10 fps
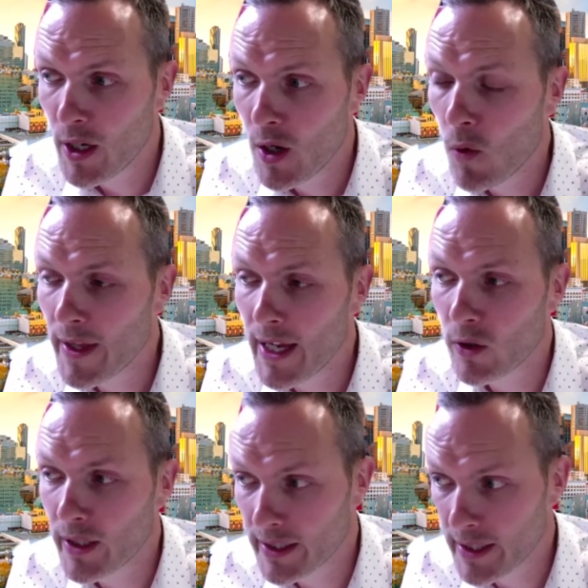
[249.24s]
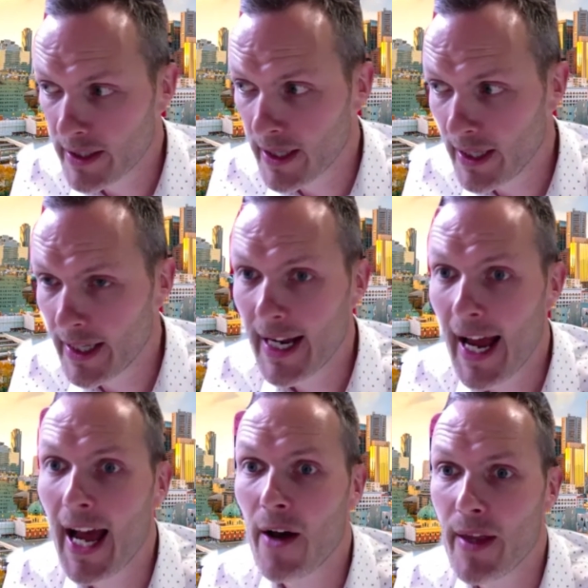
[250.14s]
what they're looking to study and
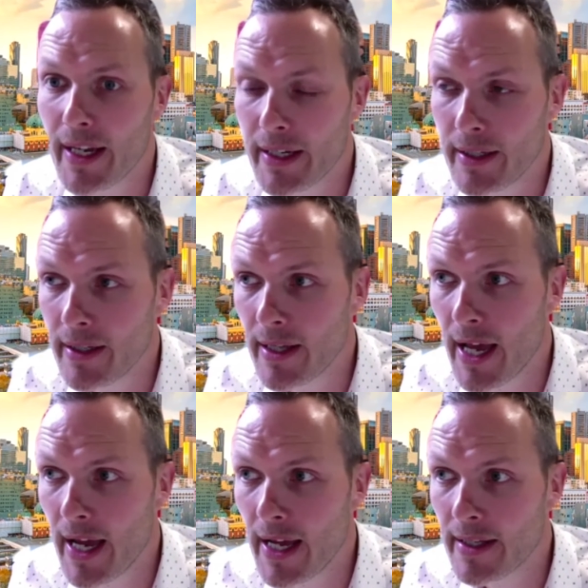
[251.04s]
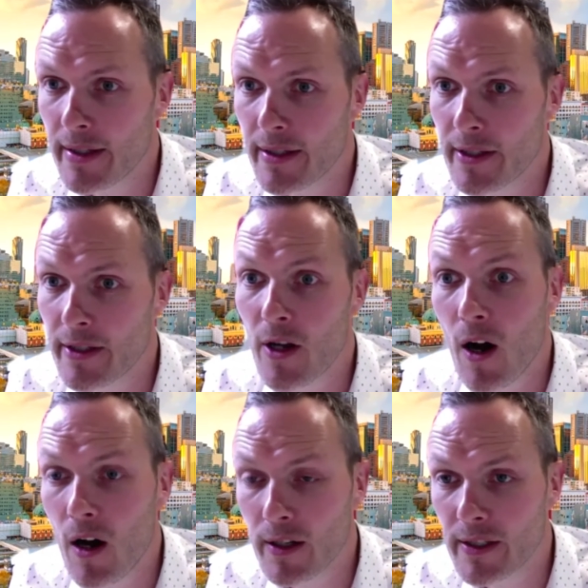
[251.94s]
how they can then
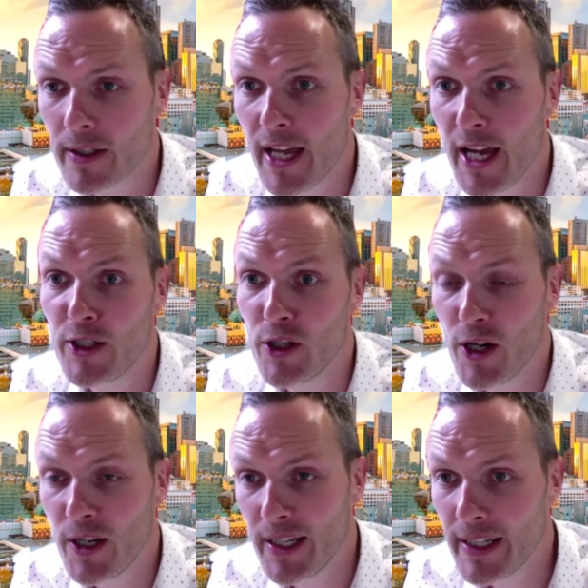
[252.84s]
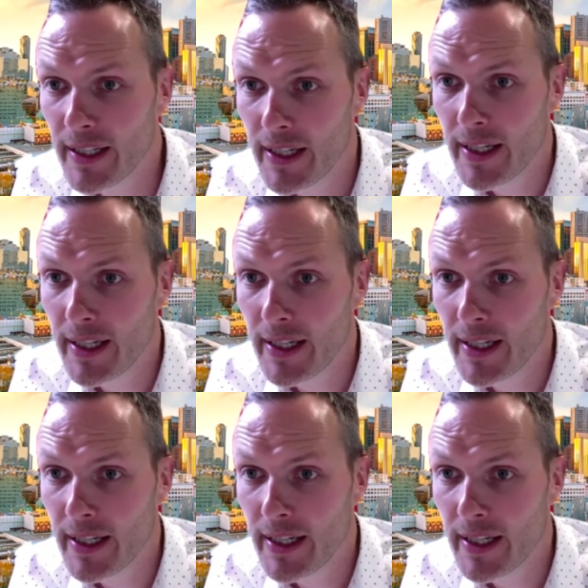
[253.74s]
start their journey